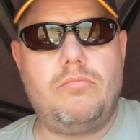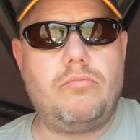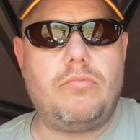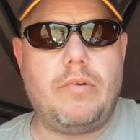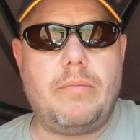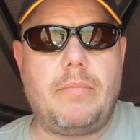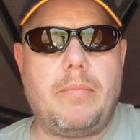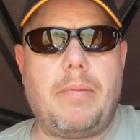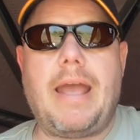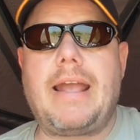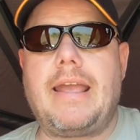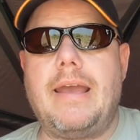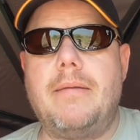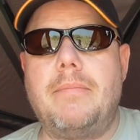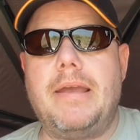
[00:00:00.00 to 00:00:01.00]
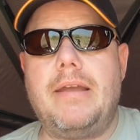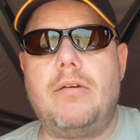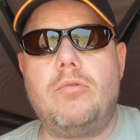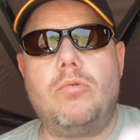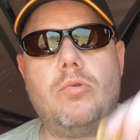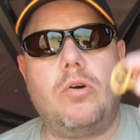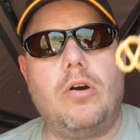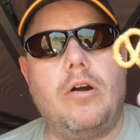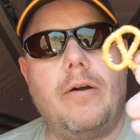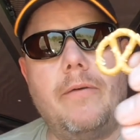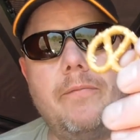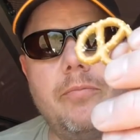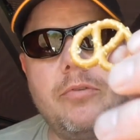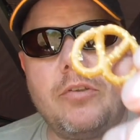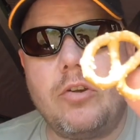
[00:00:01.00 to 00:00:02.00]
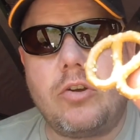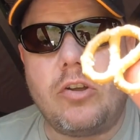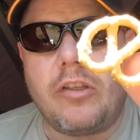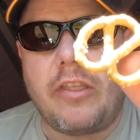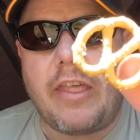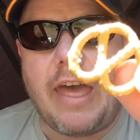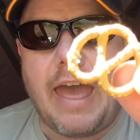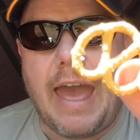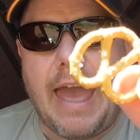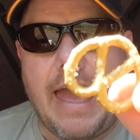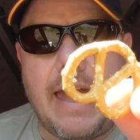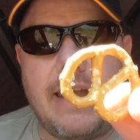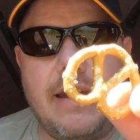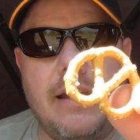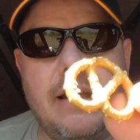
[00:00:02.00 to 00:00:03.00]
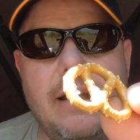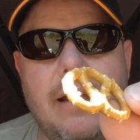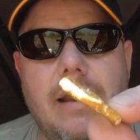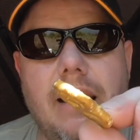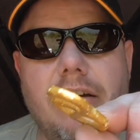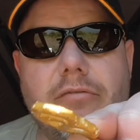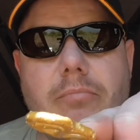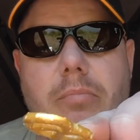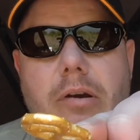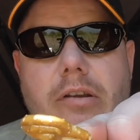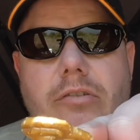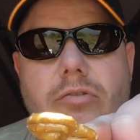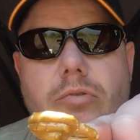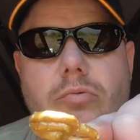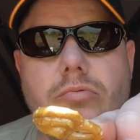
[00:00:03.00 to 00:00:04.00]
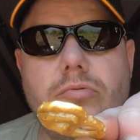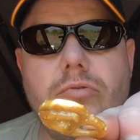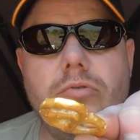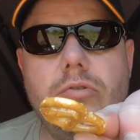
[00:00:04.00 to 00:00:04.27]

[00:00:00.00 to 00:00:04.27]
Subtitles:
Rip the packet a bit. Whoa, look at that. I love pretzels.